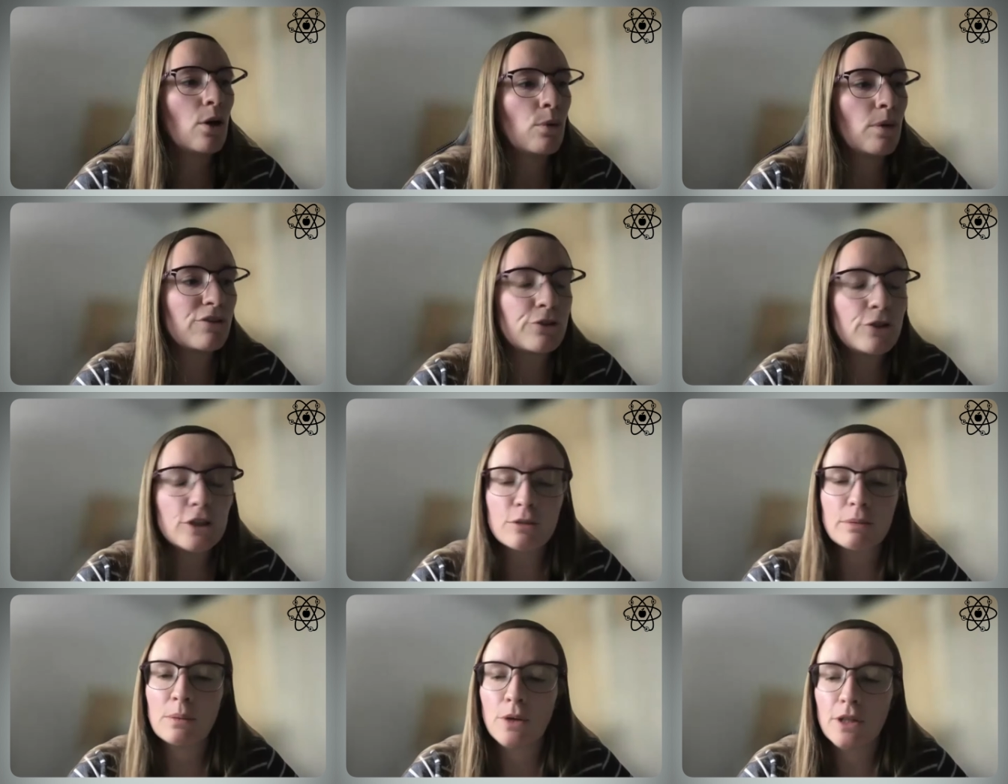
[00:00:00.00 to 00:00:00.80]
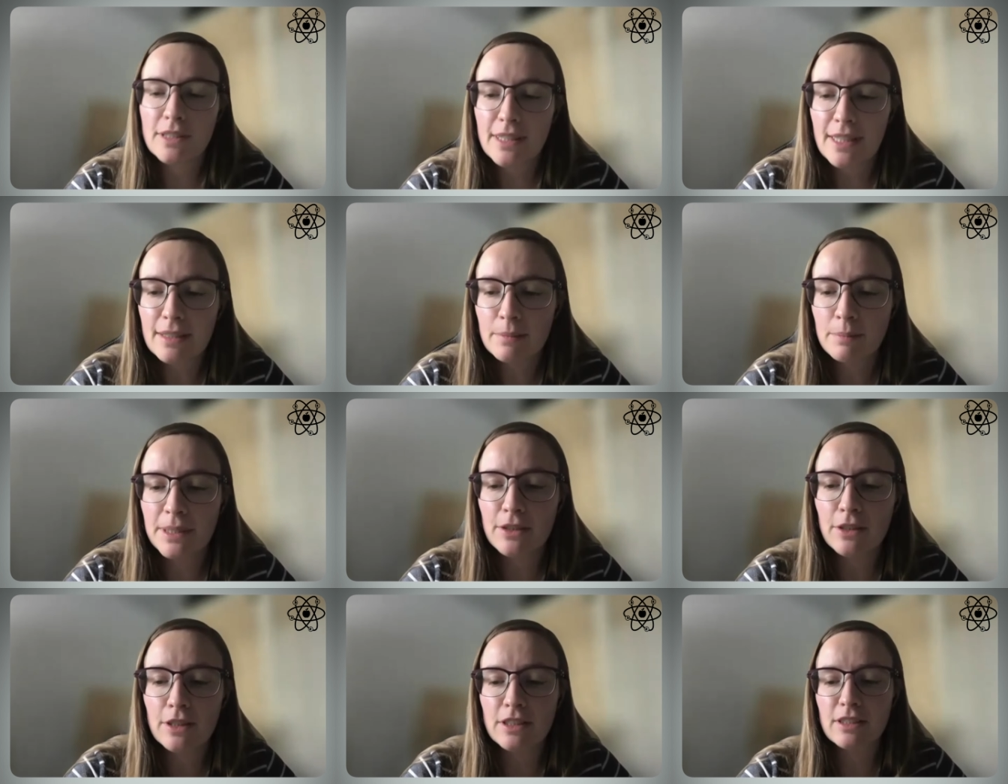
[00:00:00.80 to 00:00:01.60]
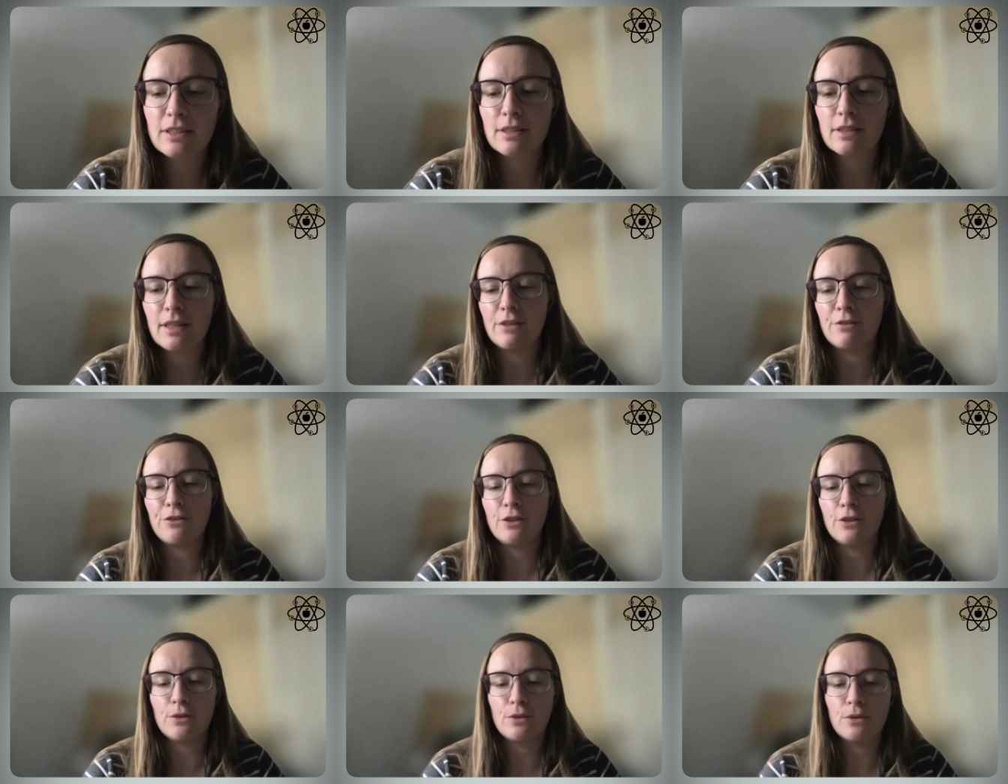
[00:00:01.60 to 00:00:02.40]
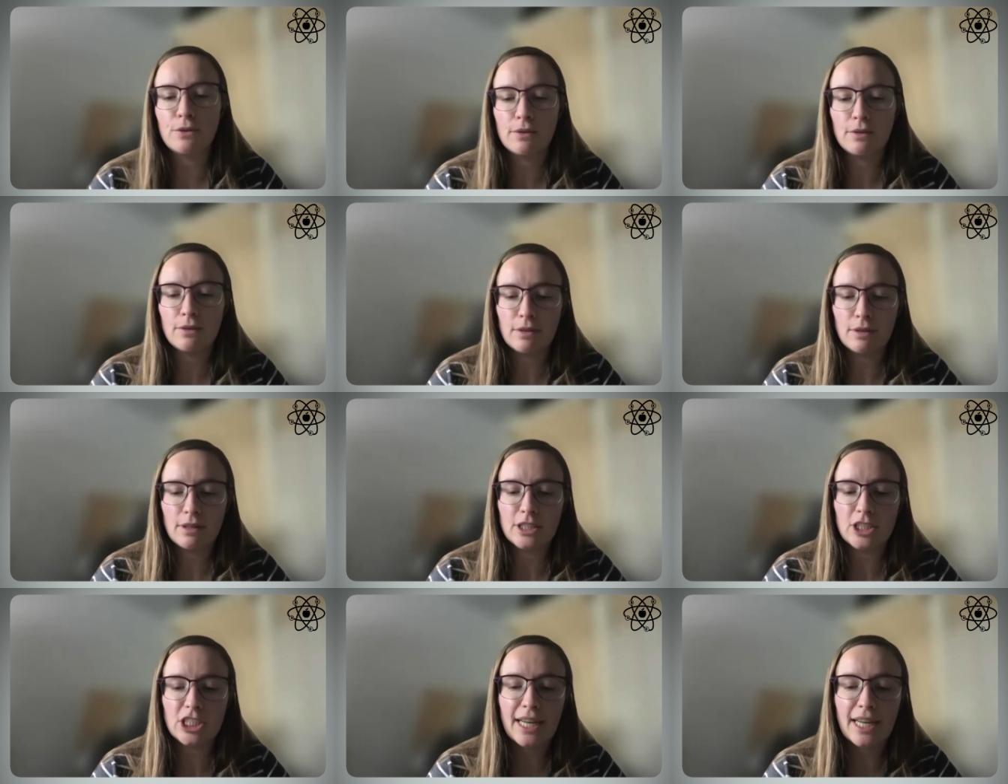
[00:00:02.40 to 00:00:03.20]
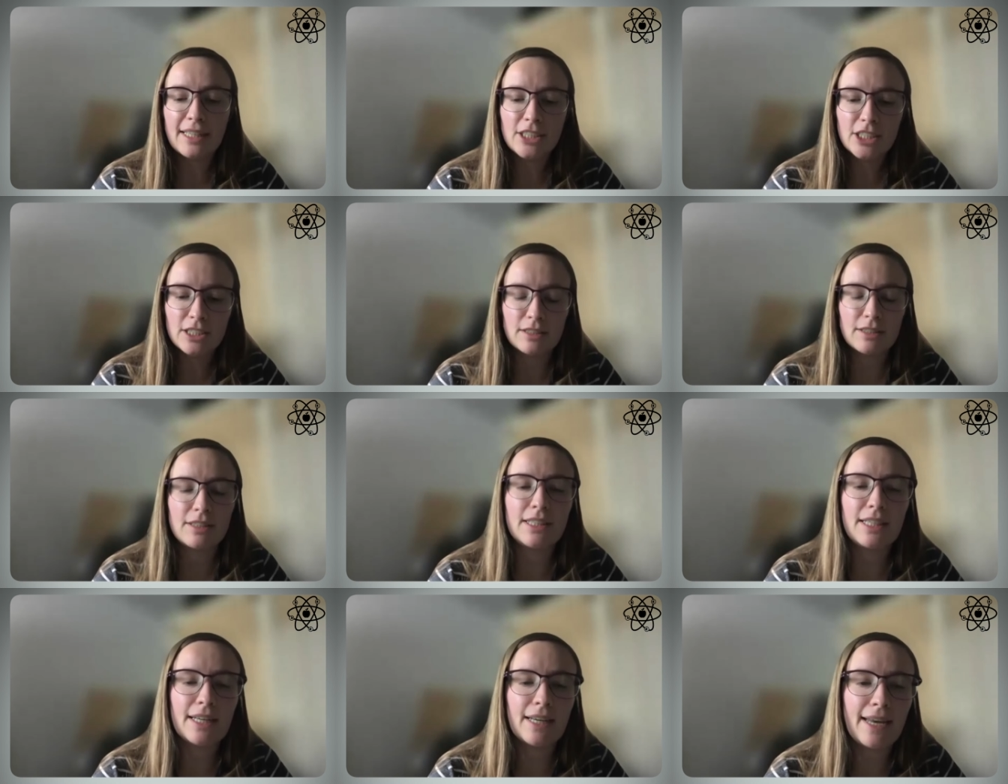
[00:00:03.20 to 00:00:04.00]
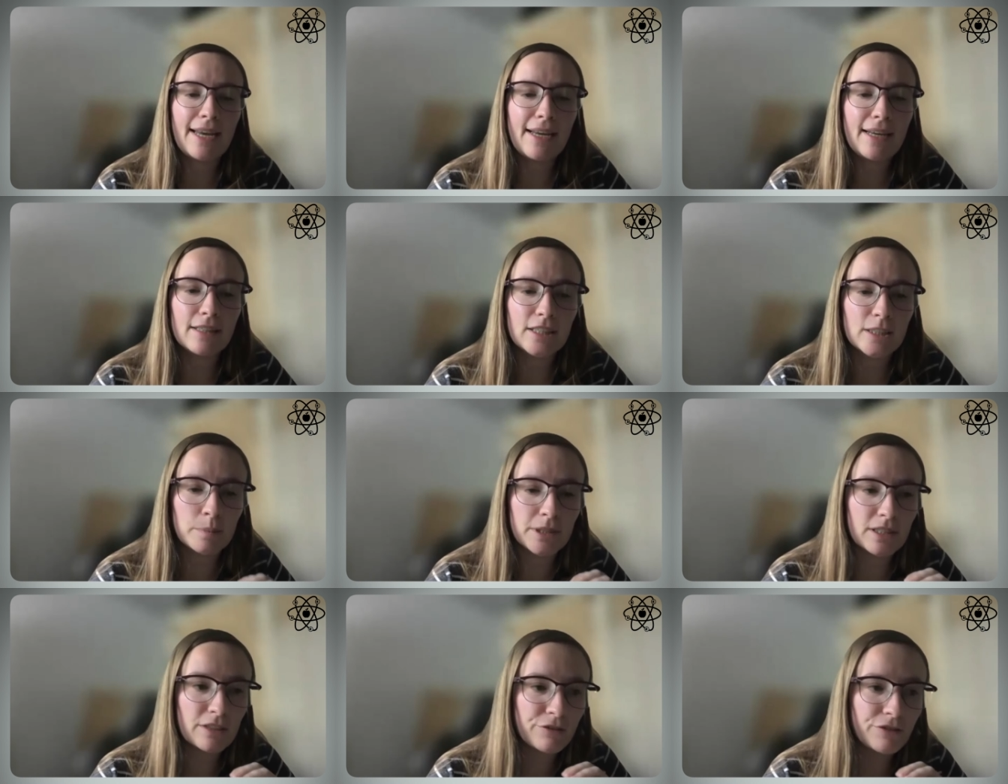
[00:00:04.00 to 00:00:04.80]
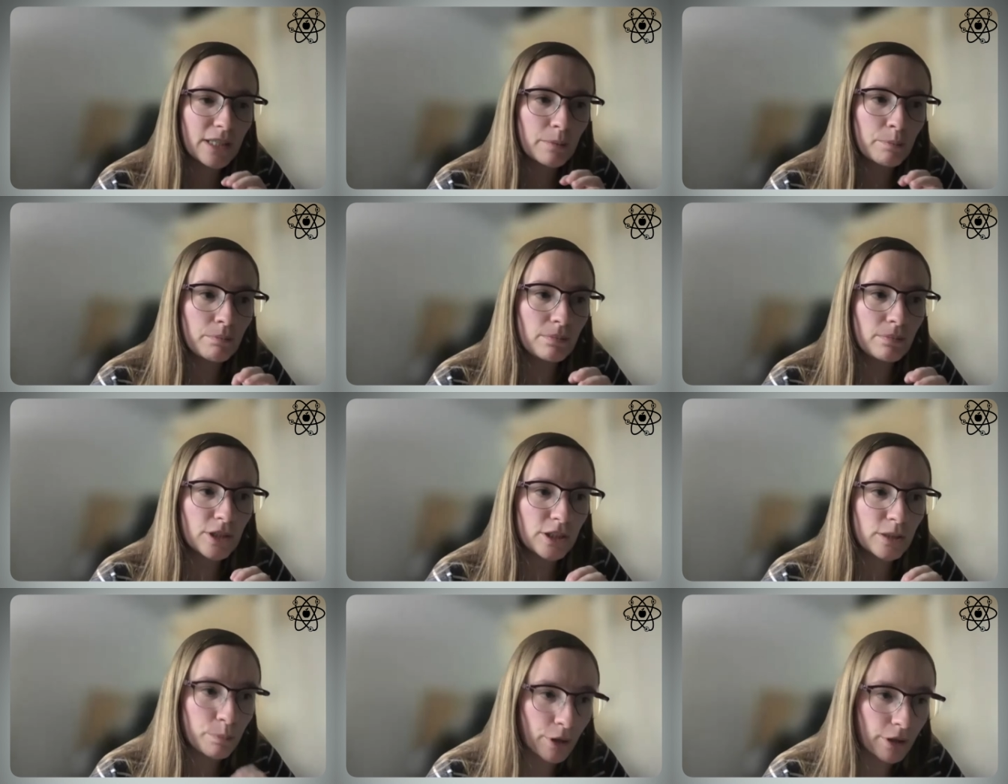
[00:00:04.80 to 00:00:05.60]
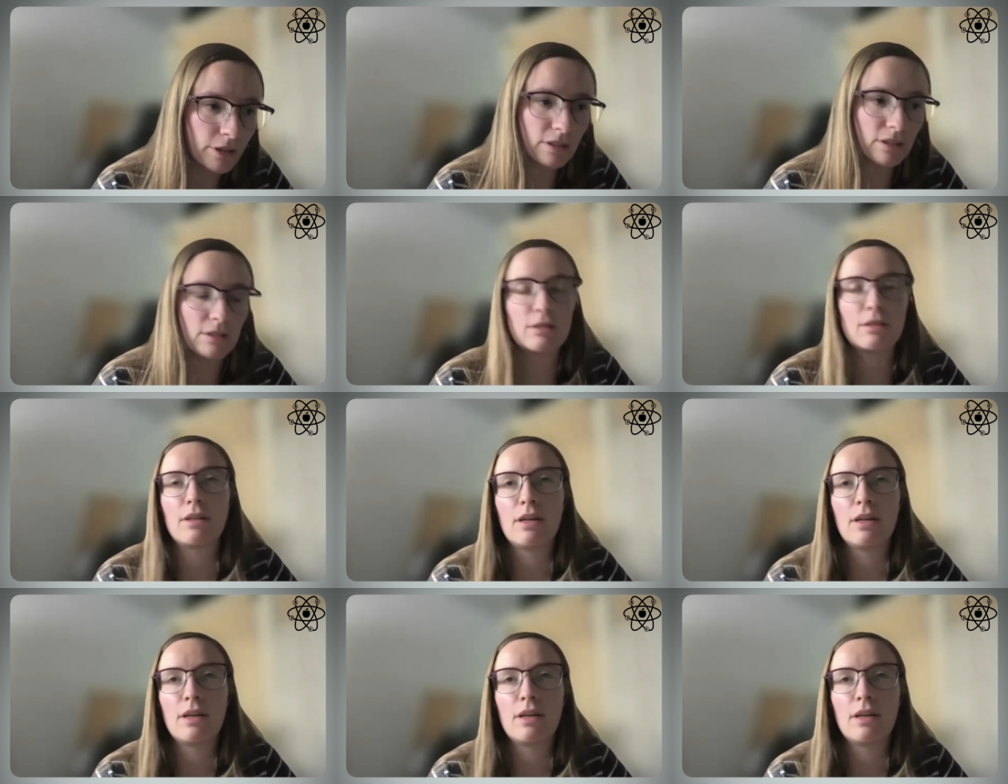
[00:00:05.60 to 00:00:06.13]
Well, first we want that because if you change the DNA in a specific spot